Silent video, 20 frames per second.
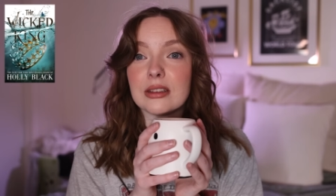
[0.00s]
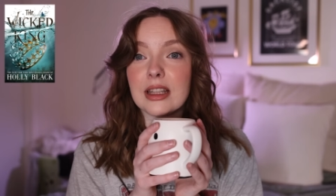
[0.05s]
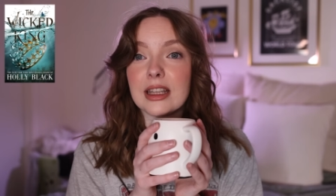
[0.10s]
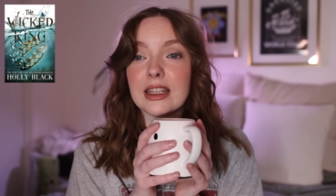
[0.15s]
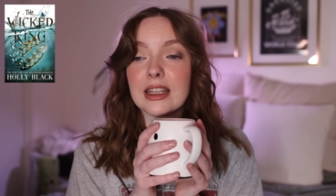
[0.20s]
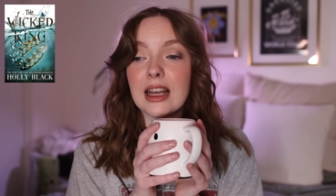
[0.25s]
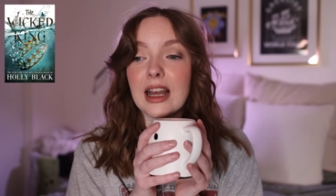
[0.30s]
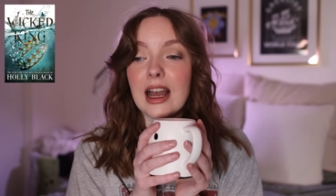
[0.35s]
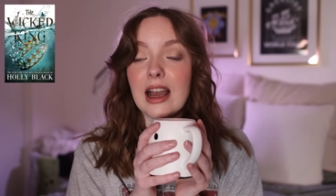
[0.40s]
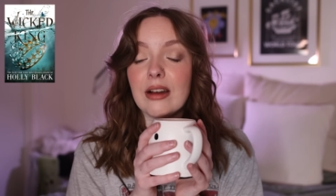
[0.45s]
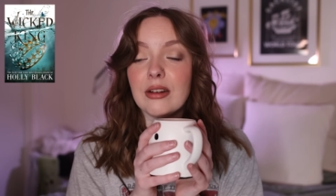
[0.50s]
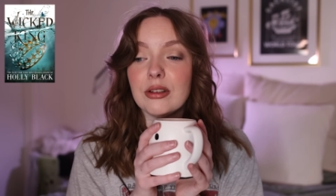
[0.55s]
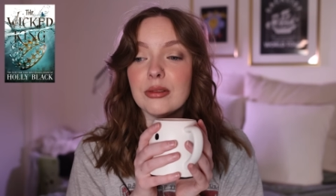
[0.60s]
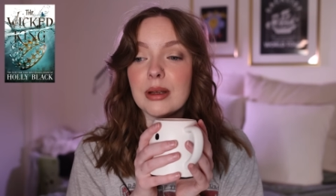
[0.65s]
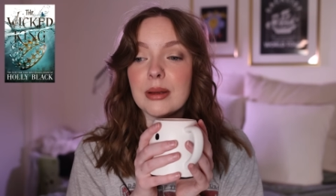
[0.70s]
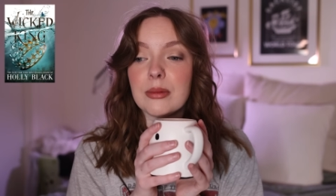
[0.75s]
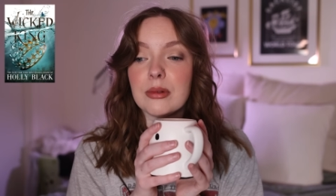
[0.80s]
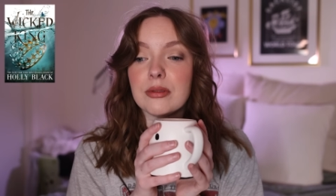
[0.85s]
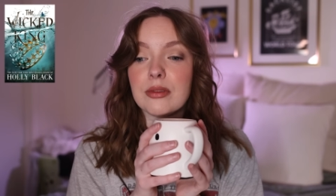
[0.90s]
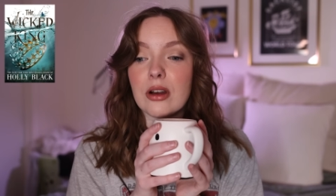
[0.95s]
Like, how do
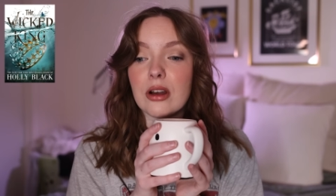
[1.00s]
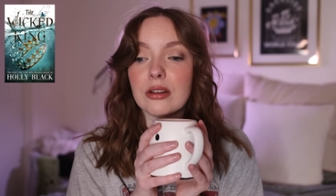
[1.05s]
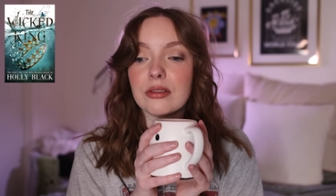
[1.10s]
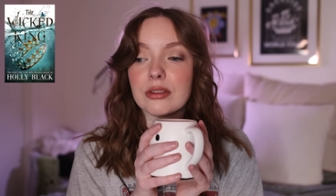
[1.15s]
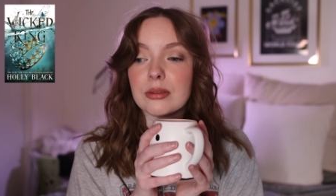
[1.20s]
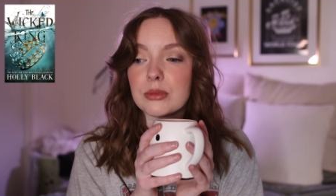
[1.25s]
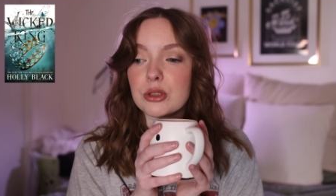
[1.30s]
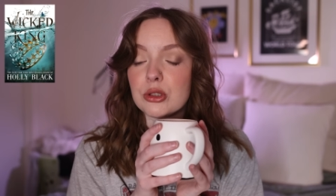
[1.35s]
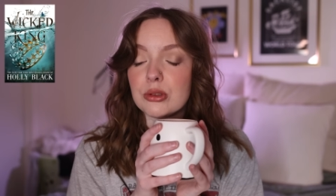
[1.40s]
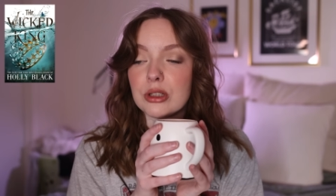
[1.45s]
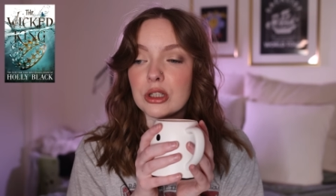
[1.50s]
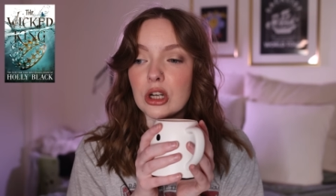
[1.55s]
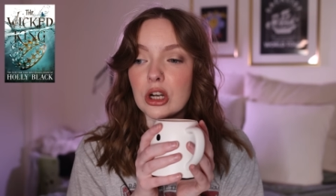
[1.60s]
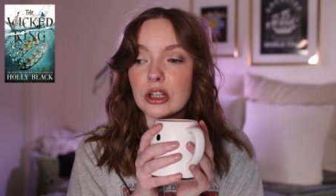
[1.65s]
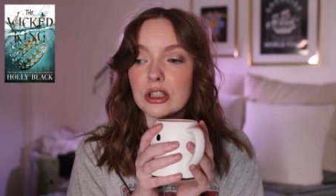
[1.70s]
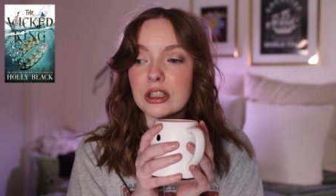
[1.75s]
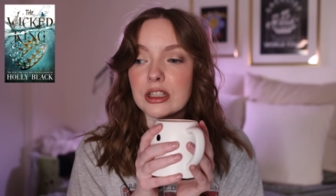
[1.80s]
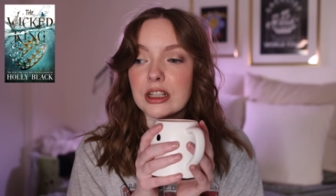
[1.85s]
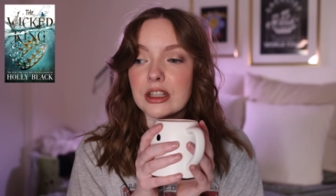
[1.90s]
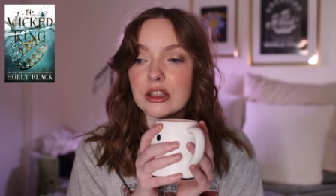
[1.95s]
I move on from Jude and
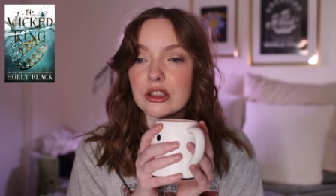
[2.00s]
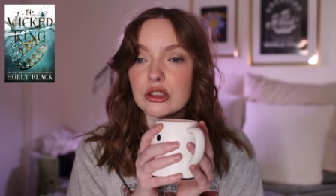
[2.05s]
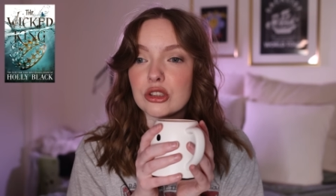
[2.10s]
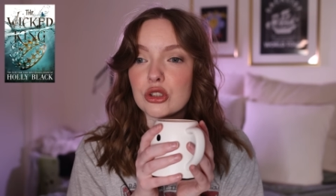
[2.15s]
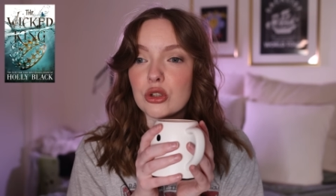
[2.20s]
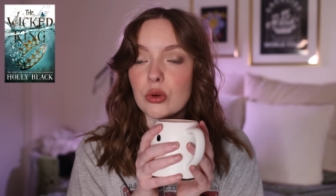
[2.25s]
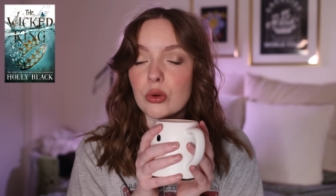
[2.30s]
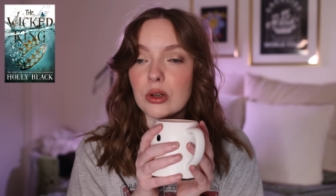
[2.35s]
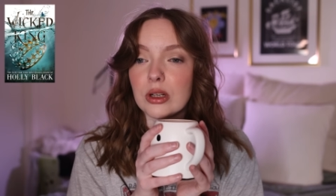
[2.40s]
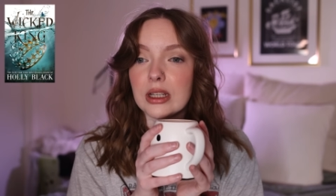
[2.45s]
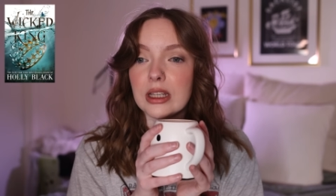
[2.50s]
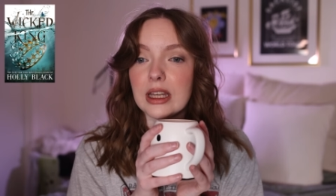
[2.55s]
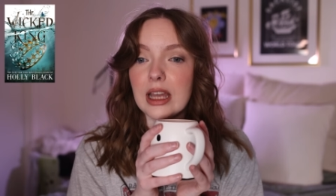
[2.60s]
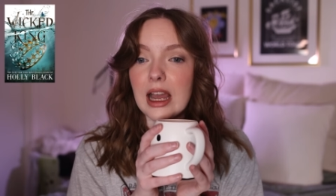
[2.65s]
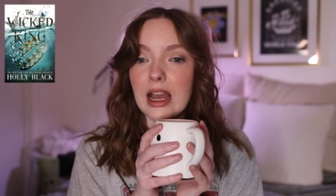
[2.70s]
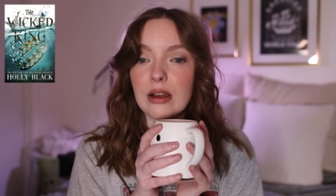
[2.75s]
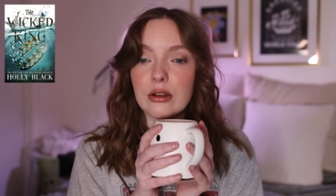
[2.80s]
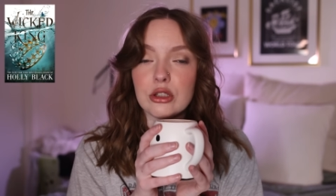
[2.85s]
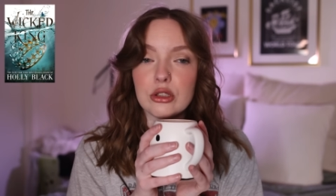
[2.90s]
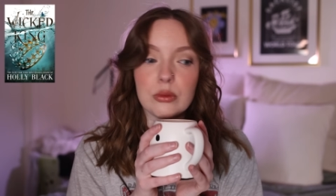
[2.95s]
Cardan and their story?
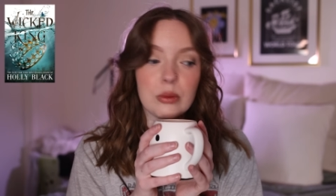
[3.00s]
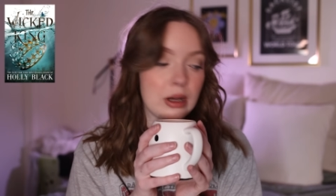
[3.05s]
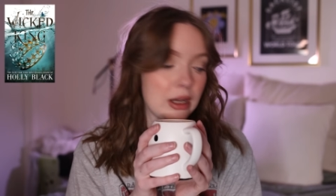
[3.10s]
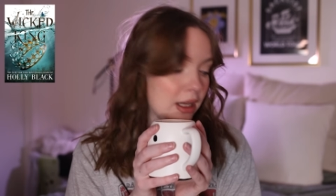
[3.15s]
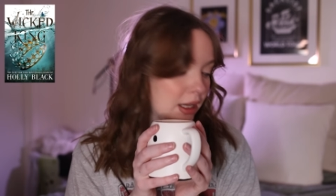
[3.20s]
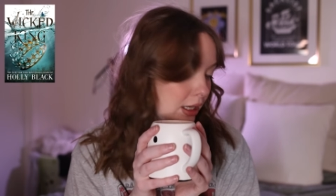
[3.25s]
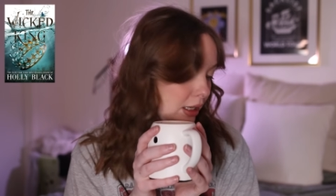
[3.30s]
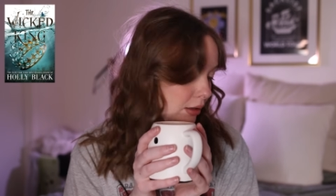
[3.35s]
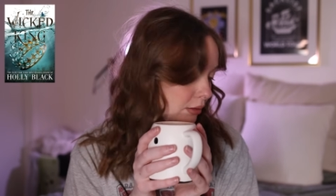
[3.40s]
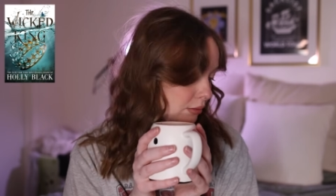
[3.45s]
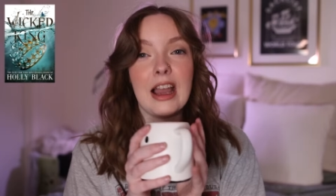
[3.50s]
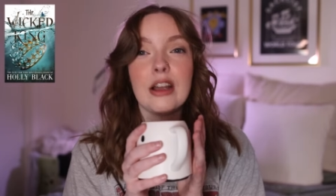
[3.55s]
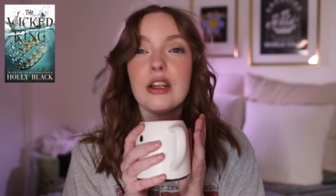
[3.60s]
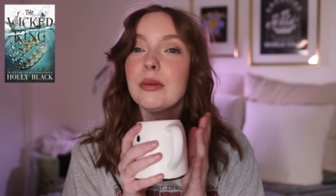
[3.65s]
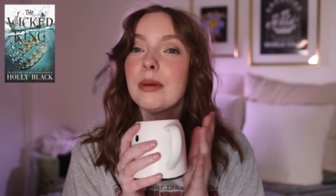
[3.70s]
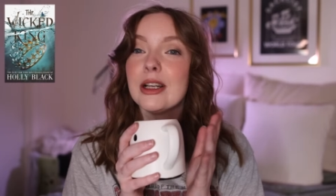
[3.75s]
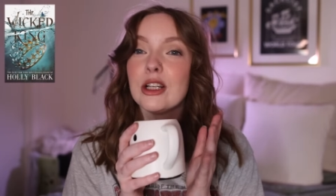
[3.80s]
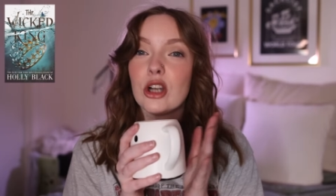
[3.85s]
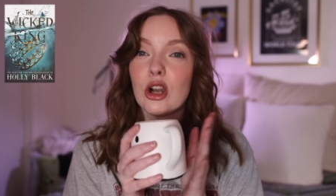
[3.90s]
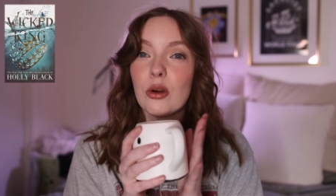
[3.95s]
How do I, how
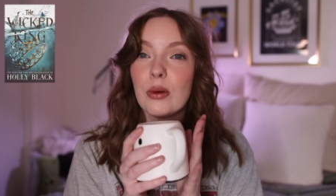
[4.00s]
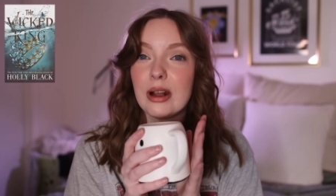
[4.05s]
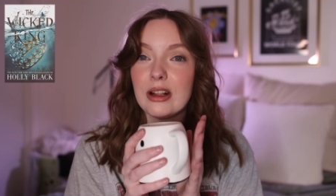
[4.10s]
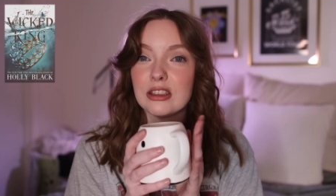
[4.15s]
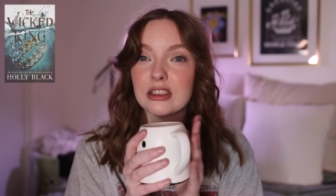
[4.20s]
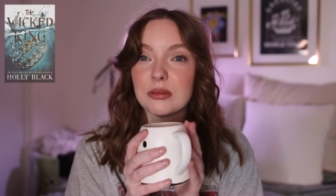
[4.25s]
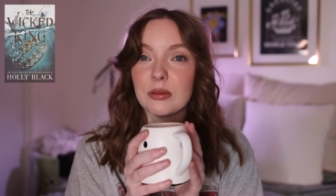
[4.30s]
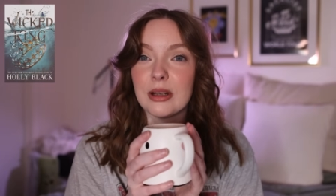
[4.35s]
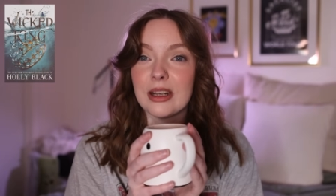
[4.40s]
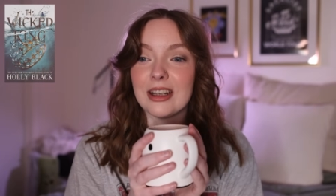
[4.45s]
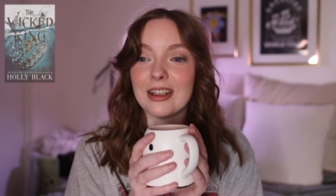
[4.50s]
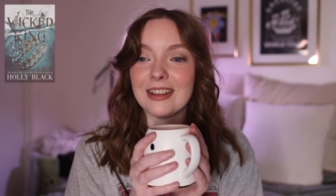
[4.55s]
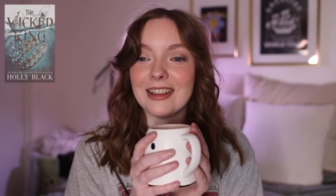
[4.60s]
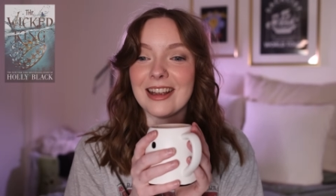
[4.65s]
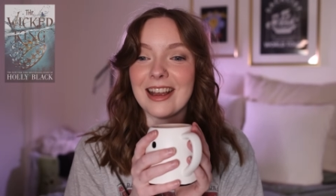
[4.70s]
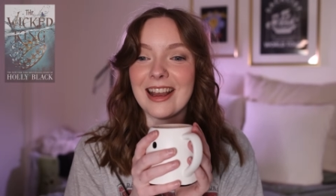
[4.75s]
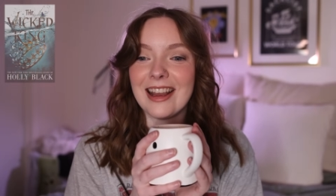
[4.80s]
do I go elsewhere?